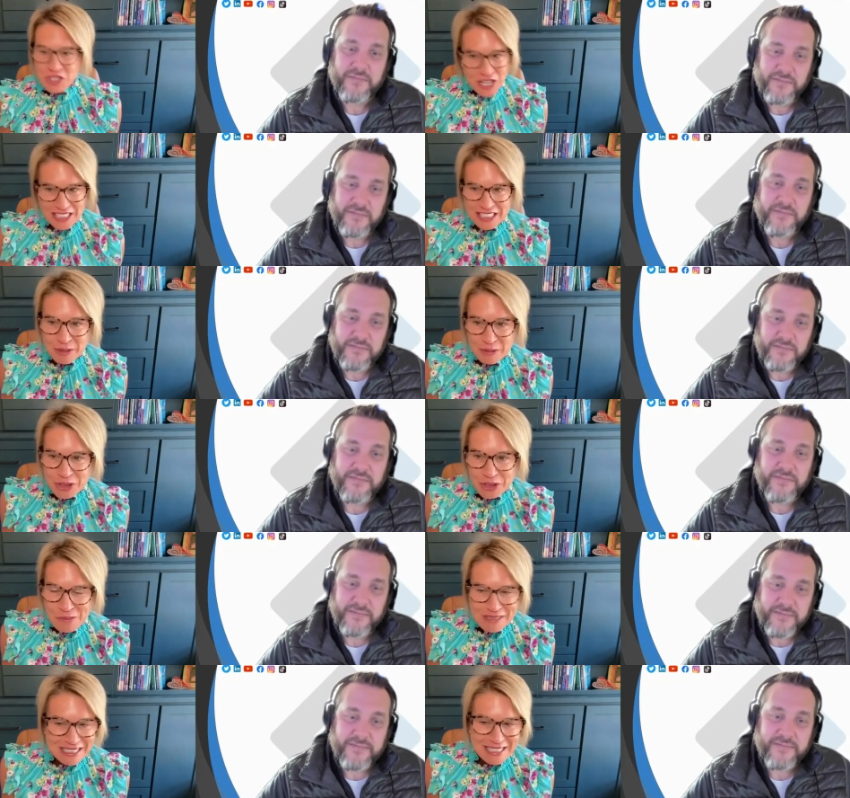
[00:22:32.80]
Speaker 1: text me when
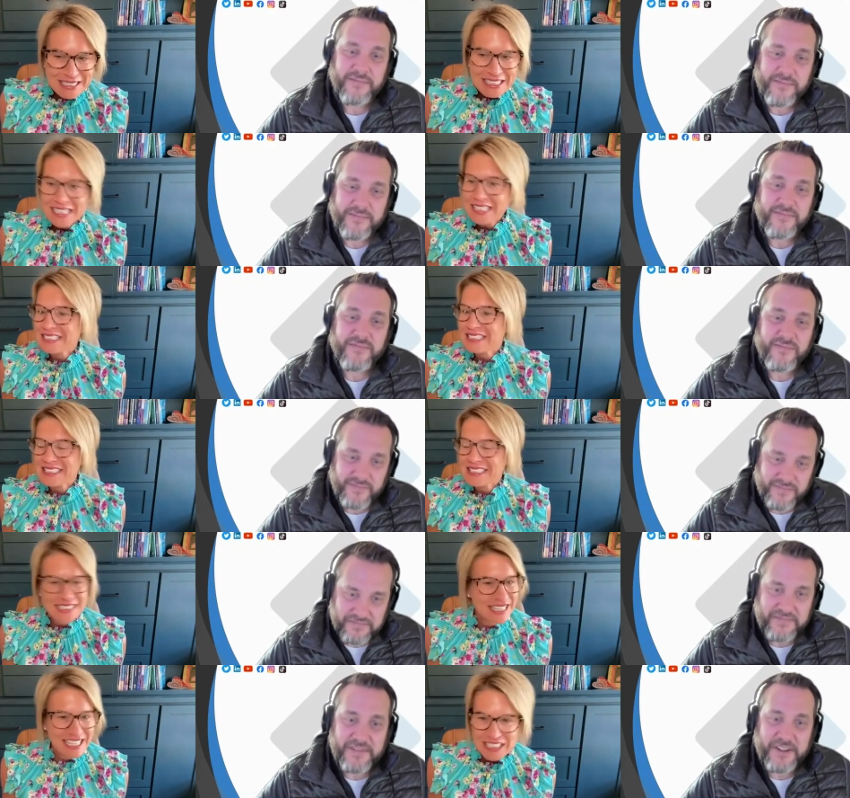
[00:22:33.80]
your plane
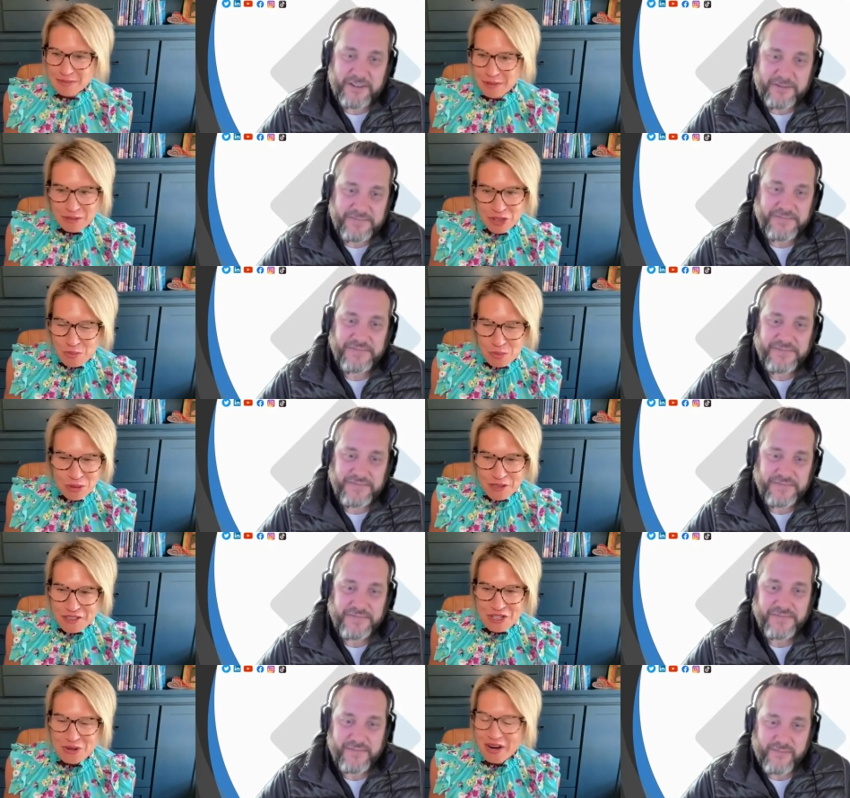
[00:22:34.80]
lands text yep. me when you pull
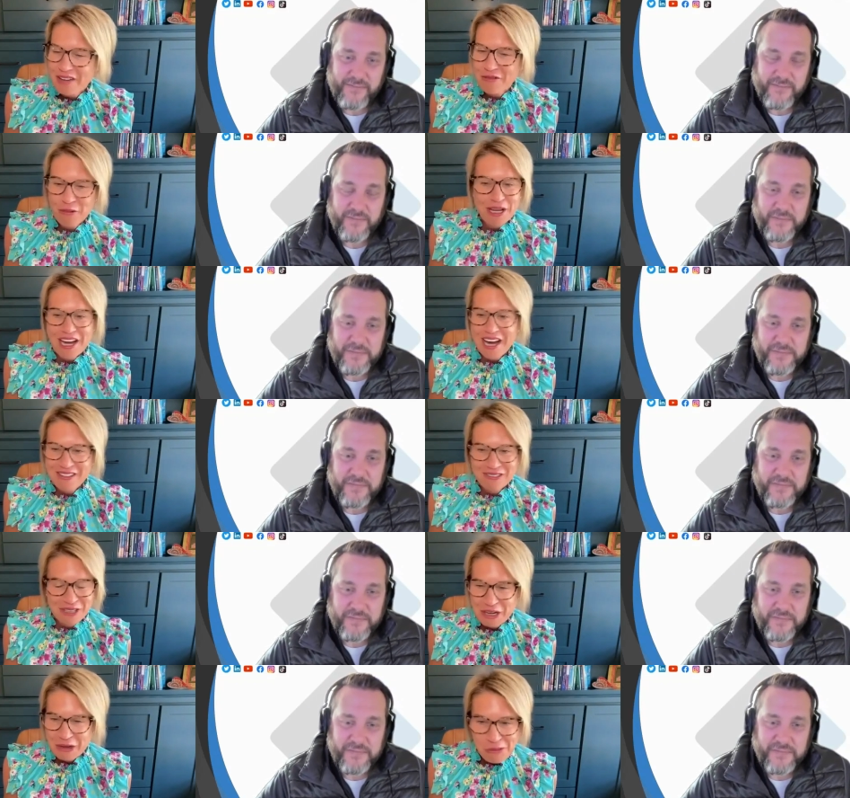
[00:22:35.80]
in the driveway i
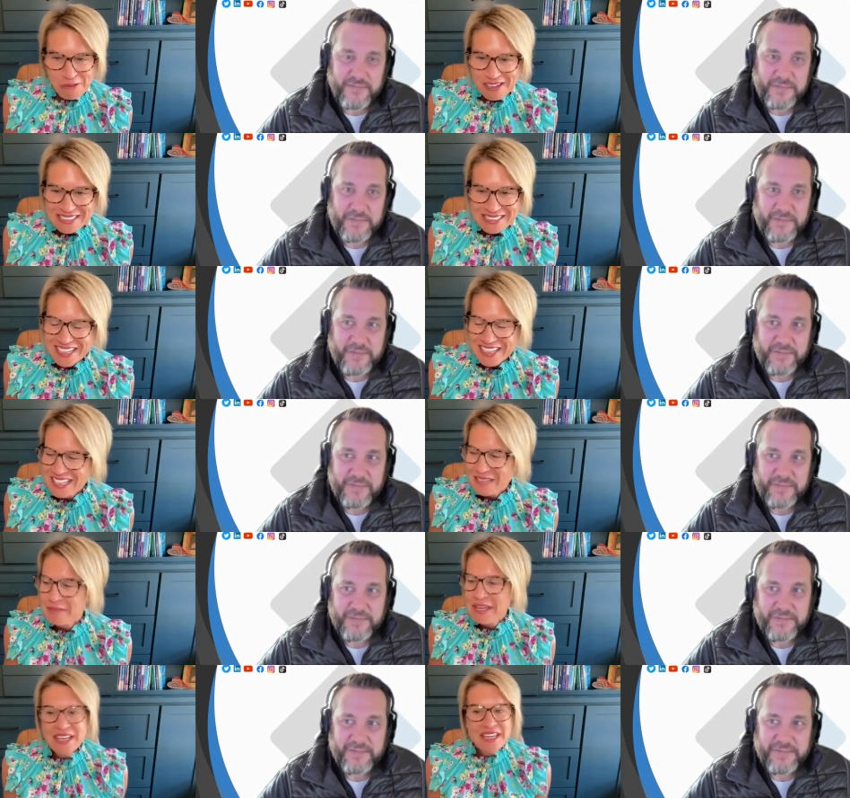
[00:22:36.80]
don't care what
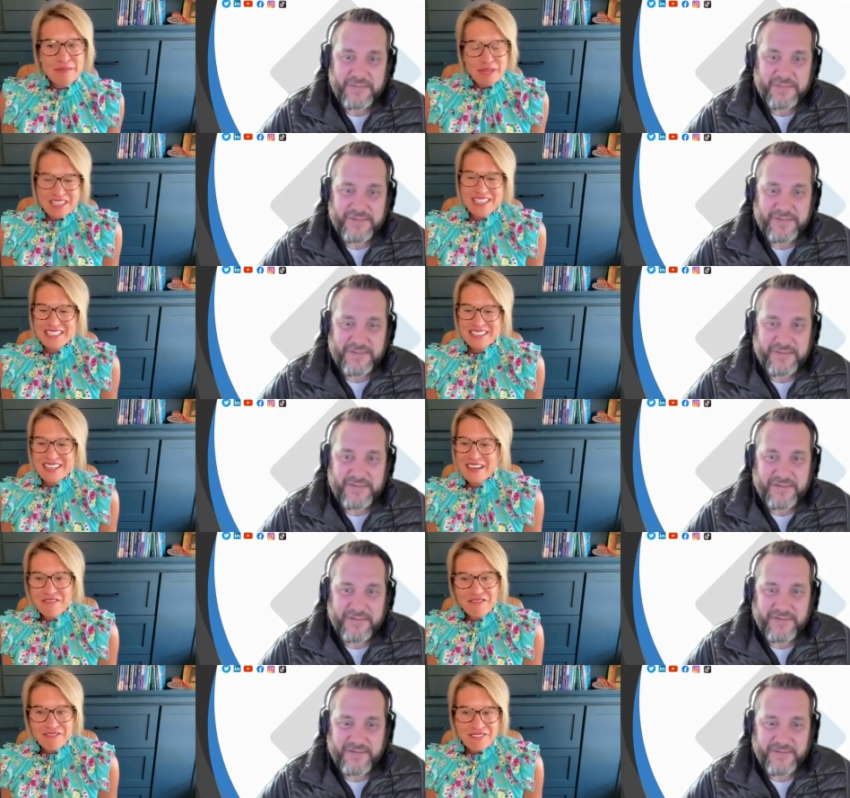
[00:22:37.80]
time because
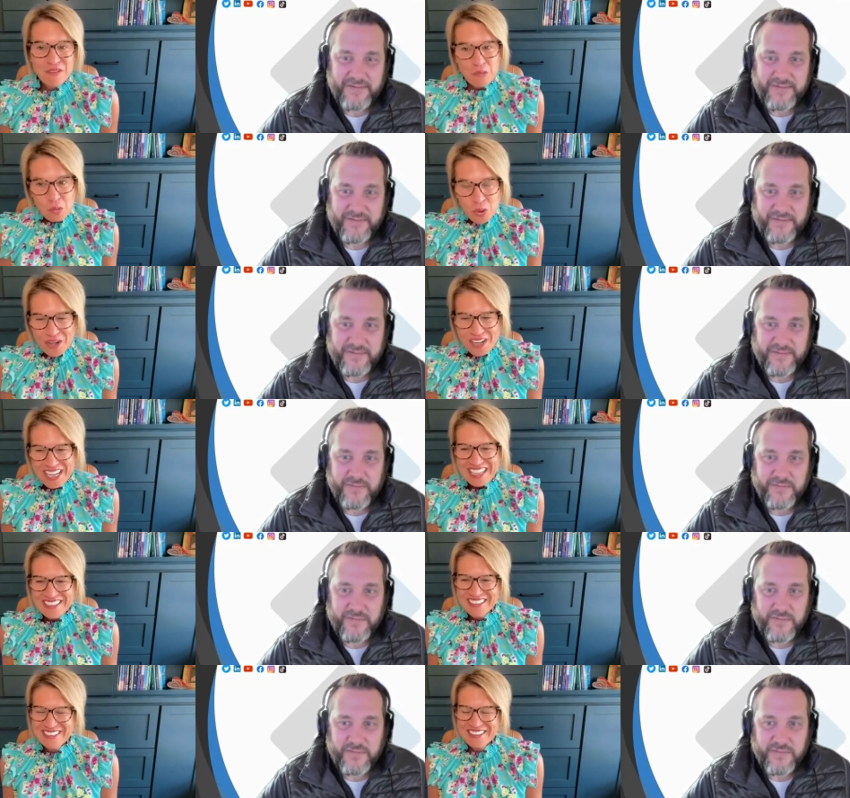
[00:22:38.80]
of the
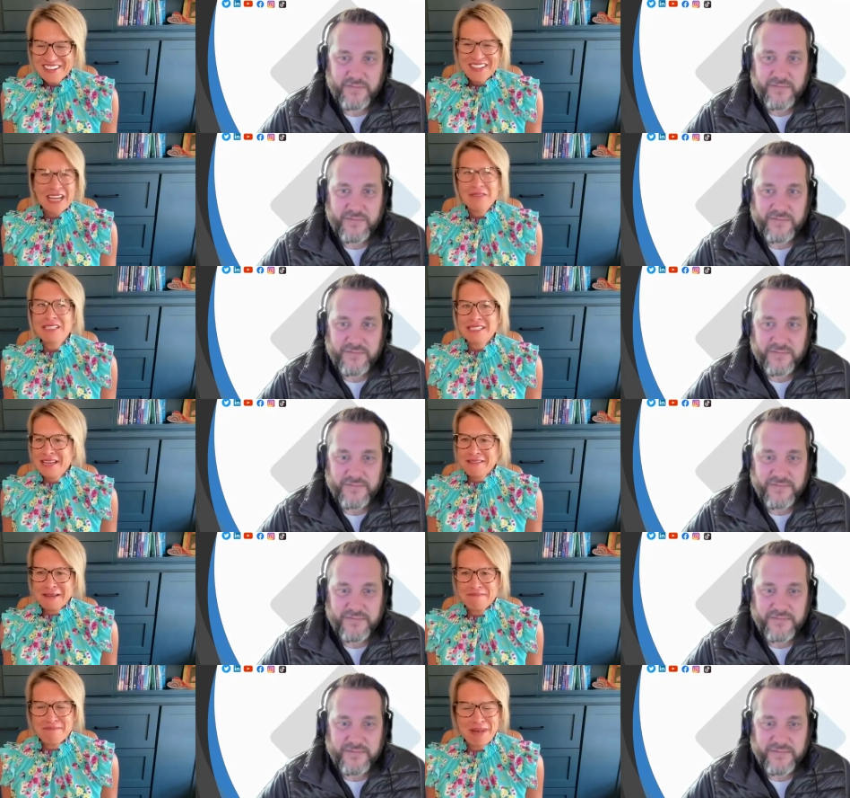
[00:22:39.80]
worry you know and i always say
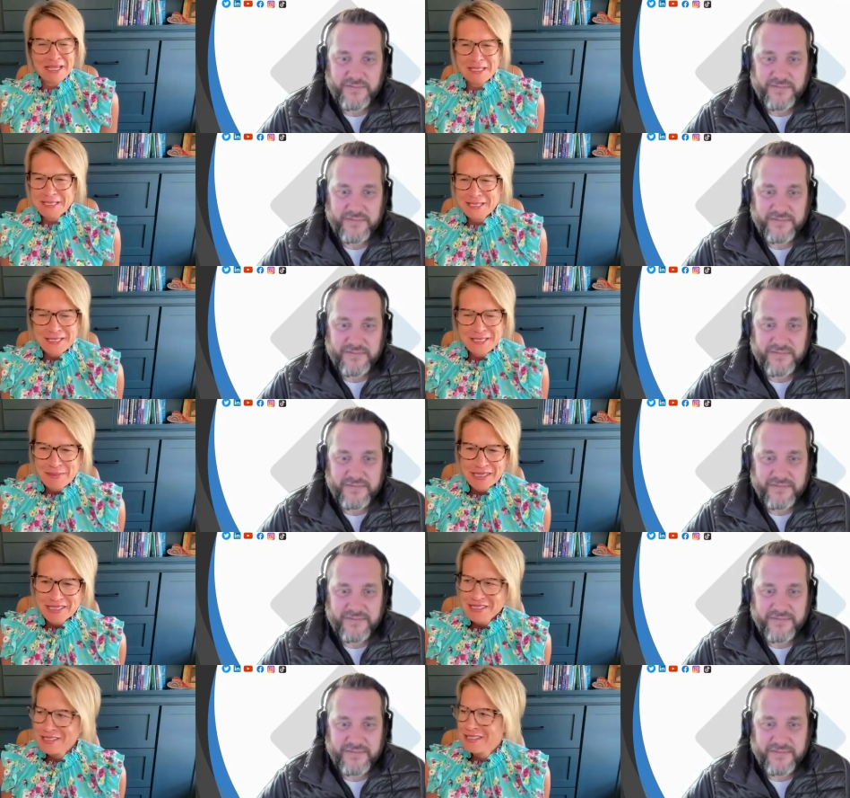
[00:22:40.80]
like my son
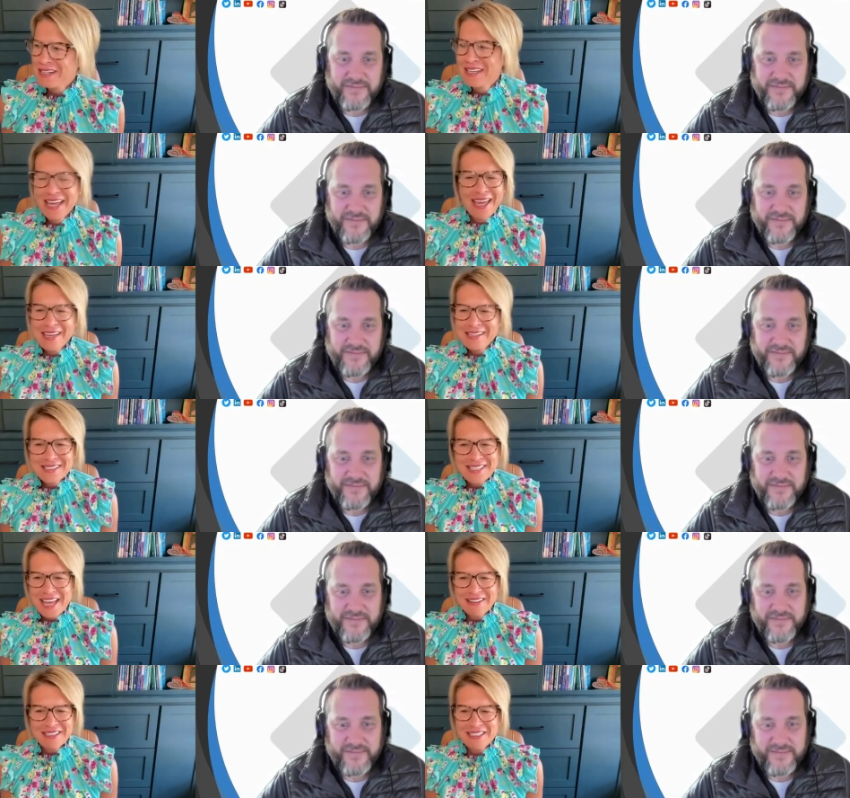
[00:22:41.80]
spencer hands
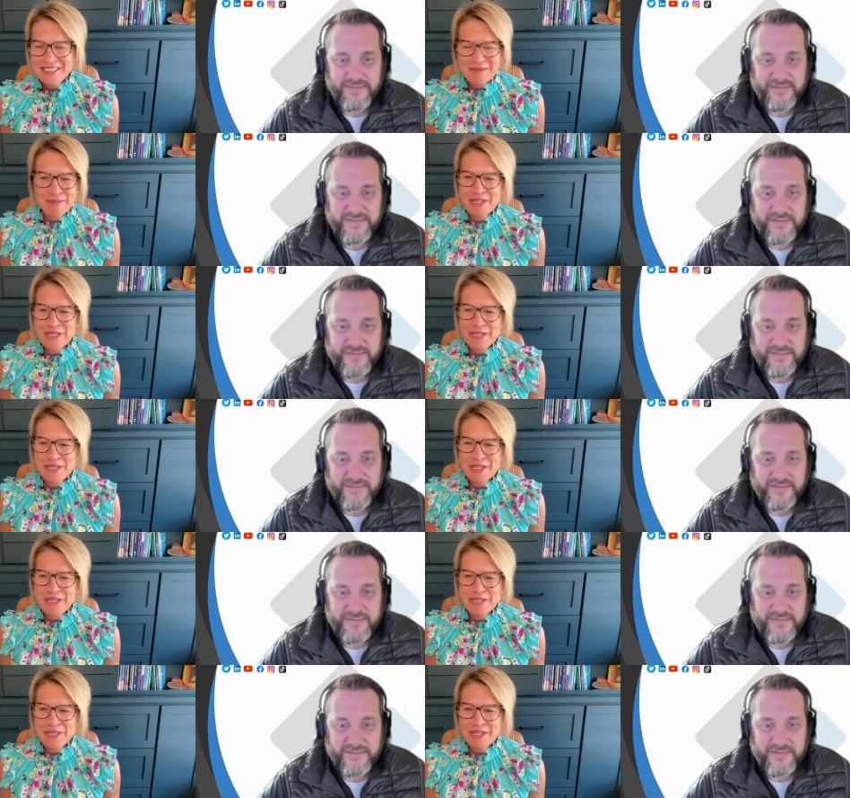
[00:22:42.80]
down he's the